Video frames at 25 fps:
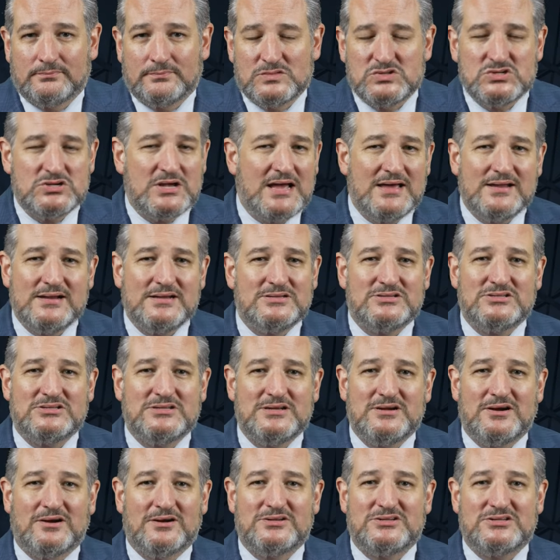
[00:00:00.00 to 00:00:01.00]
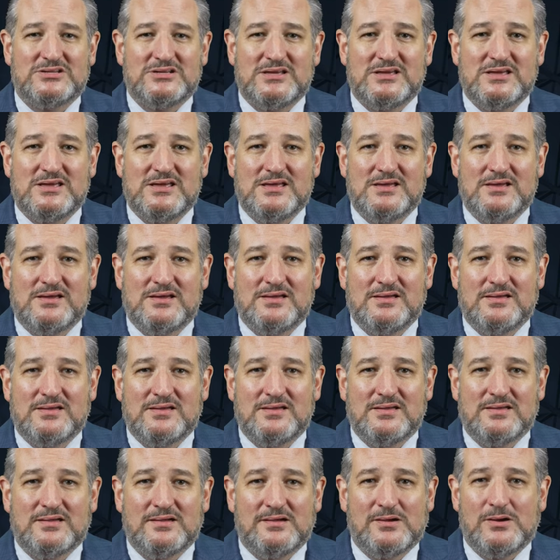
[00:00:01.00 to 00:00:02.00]
So how did C R T
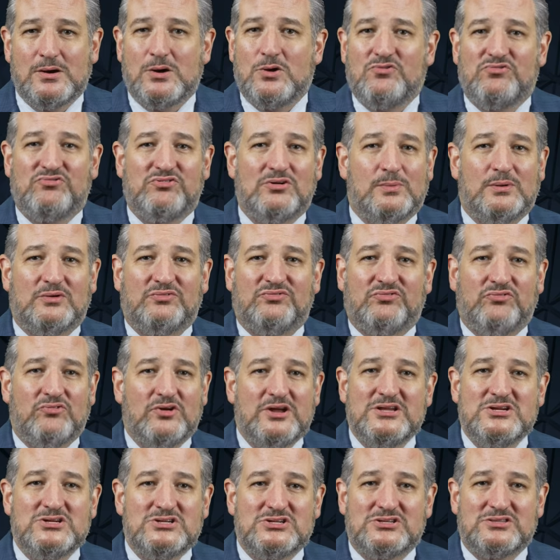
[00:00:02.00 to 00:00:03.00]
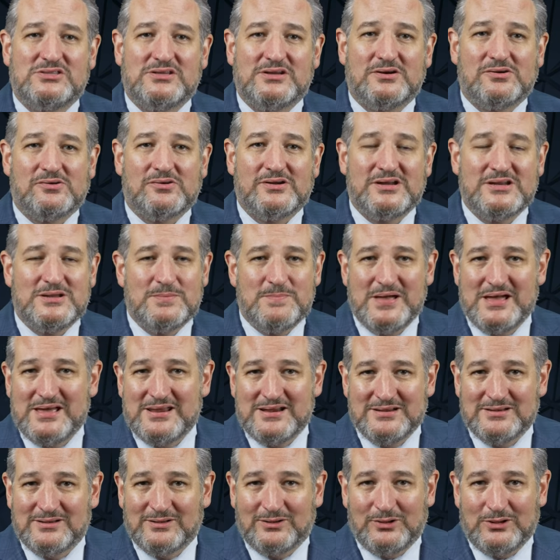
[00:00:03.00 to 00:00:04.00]
go from a fringe theory
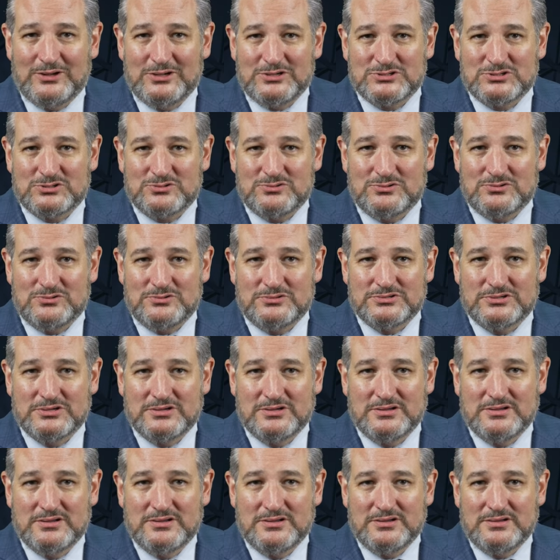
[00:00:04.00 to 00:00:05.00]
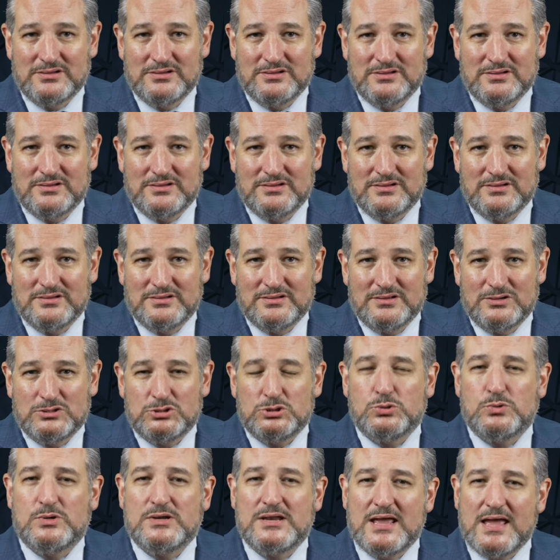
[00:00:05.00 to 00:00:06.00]
debated in law schools
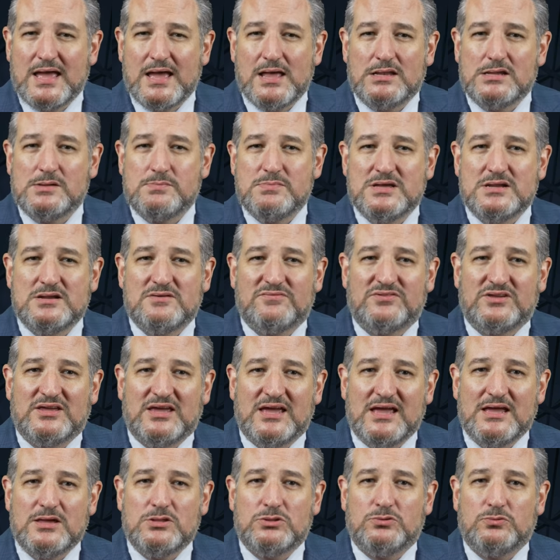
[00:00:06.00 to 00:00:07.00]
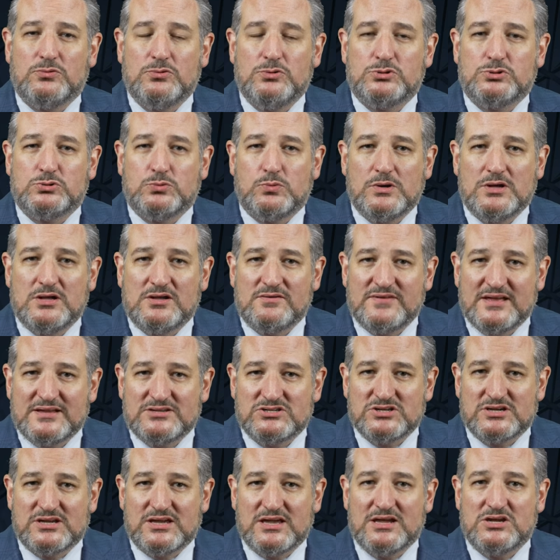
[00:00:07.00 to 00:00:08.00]
to an element of K through twelve
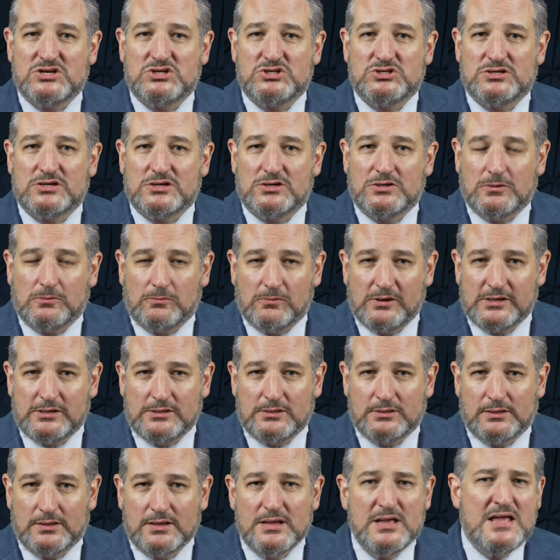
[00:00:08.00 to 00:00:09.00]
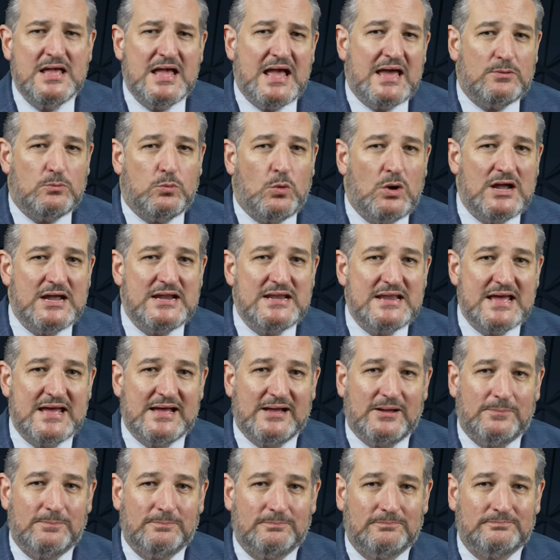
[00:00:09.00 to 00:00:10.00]
education and curricula? And why
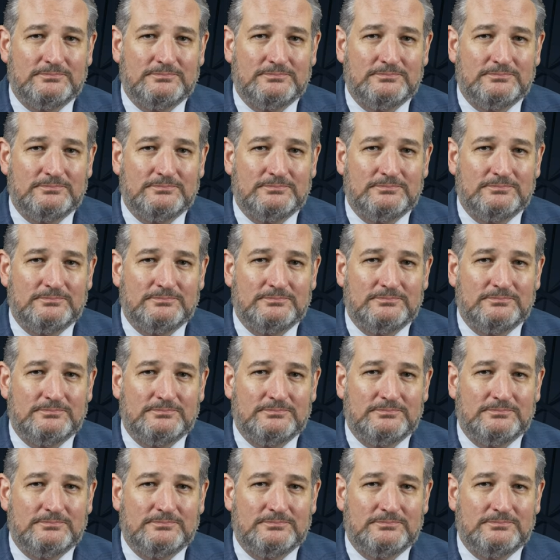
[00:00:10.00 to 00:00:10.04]
now?